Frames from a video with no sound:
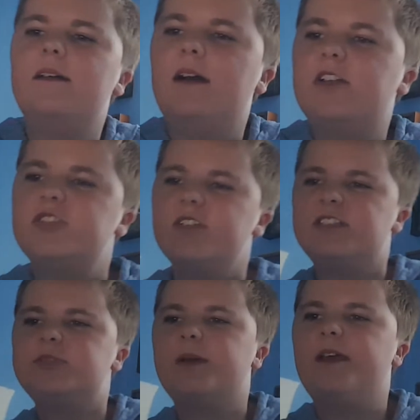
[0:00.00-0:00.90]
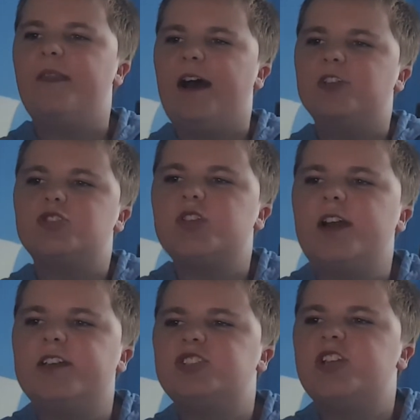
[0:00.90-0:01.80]
I turned this way and that,
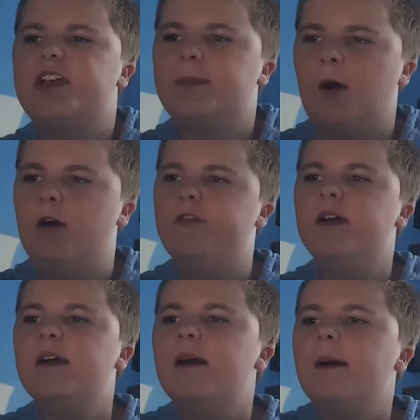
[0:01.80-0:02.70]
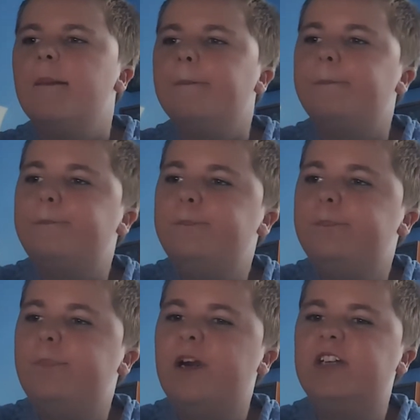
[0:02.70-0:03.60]
trying to shake him off,
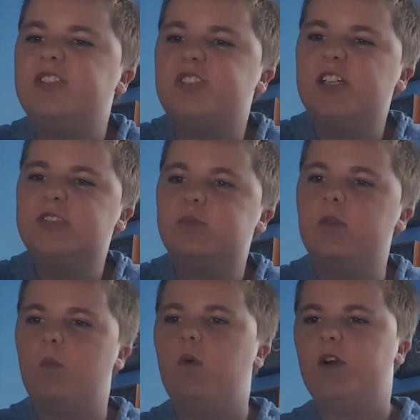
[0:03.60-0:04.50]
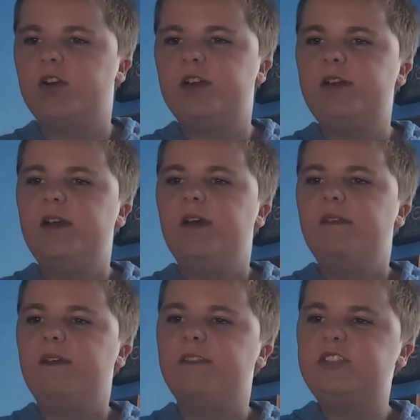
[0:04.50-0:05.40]
but it just wouldn't work.
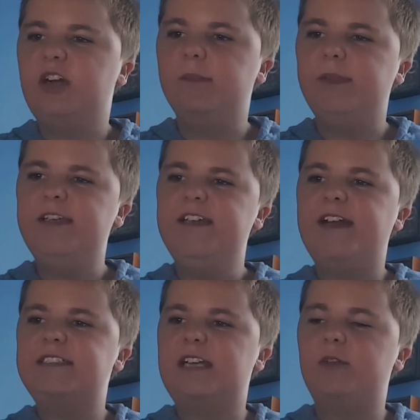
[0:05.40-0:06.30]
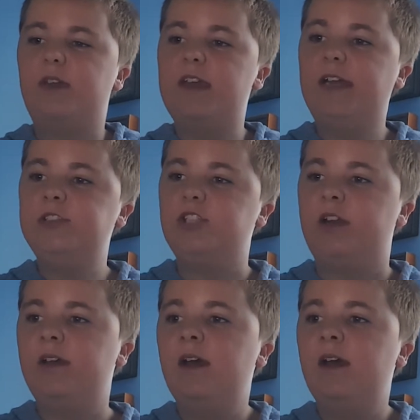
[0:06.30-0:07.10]
Then the zombie yanked out the engine.